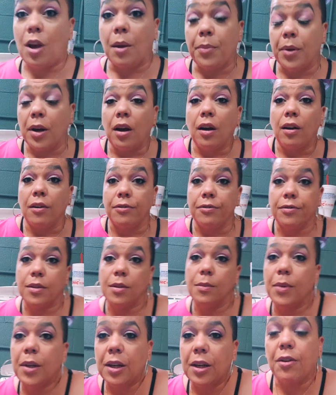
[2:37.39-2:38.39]
it off to
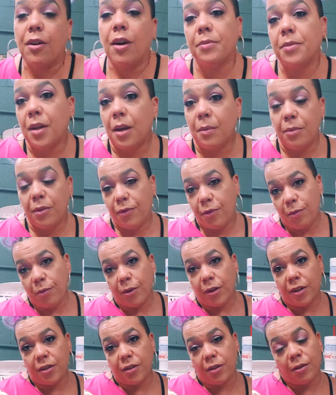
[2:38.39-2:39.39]
be a crop top if you
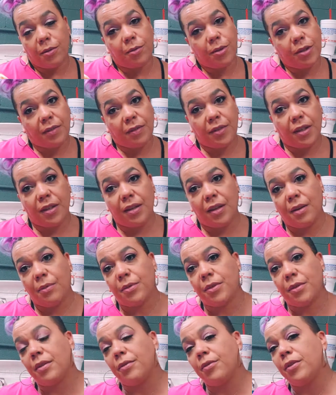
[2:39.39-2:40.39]
wanted to, which I've done that with
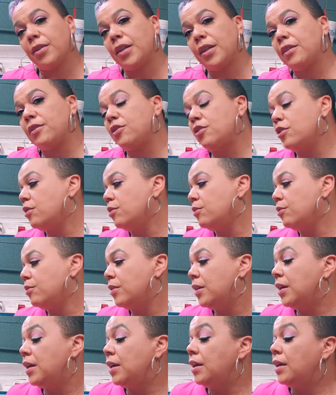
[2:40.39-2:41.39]
several things too.
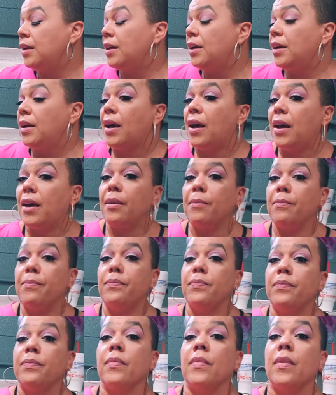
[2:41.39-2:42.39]

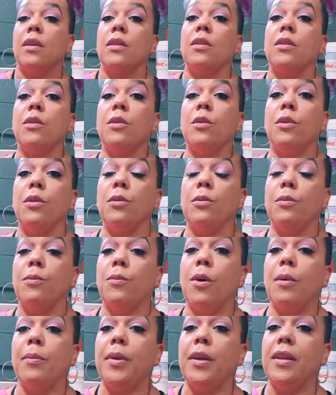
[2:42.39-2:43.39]
The
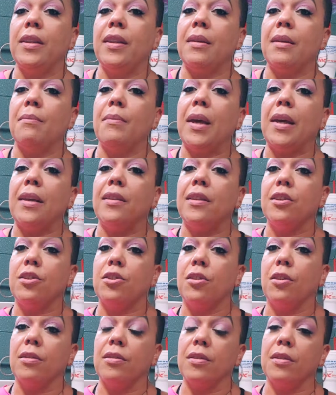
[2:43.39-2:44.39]
woman that made the
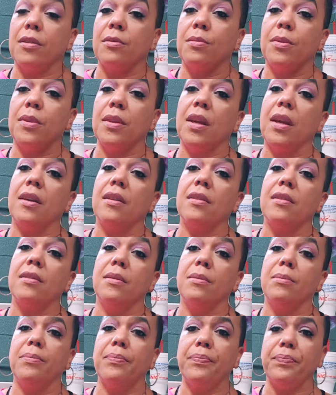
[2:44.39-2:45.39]
shirt, this was a
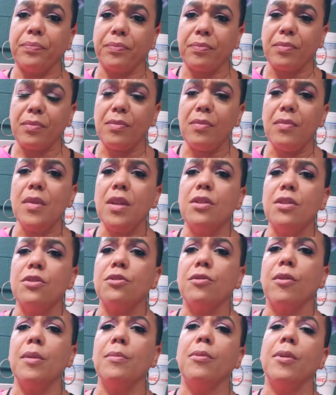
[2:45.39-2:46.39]
custom
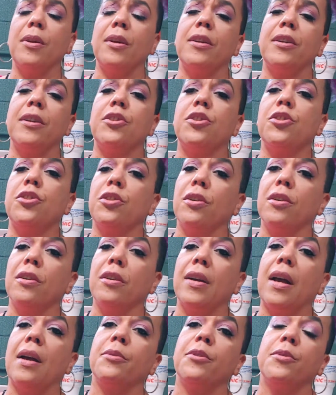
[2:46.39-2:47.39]
screen printed shirt.
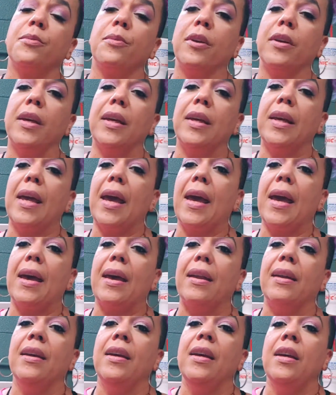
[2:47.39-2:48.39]
I was working
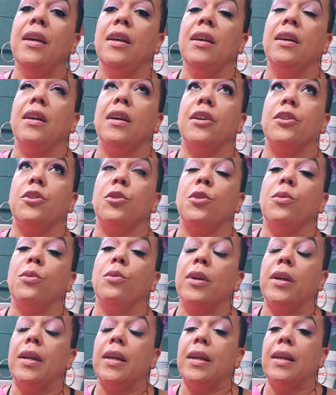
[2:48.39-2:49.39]
at a
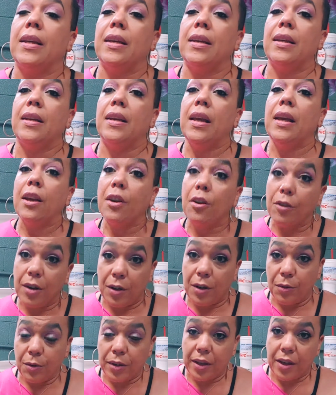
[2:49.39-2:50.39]
Torrid in Hickory,
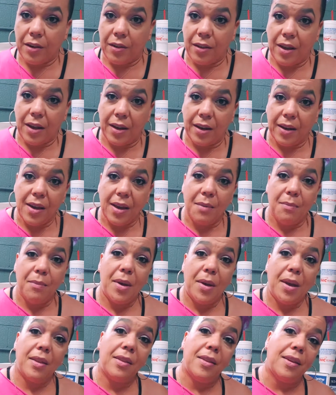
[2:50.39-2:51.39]
North Carolina, and
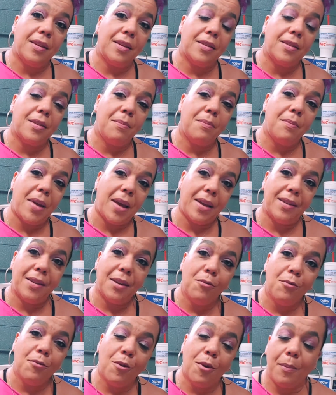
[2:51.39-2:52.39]
met this amazing
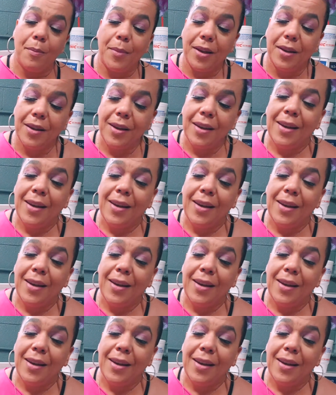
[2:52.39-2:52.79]
woman.